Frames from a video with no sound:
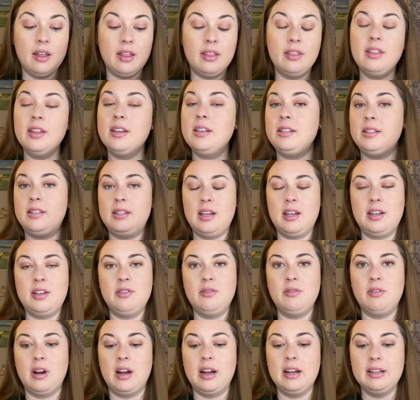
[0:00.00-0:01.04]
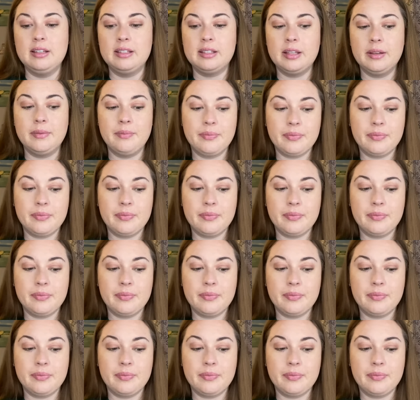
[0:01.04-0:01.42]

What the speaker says: This scent, you guys,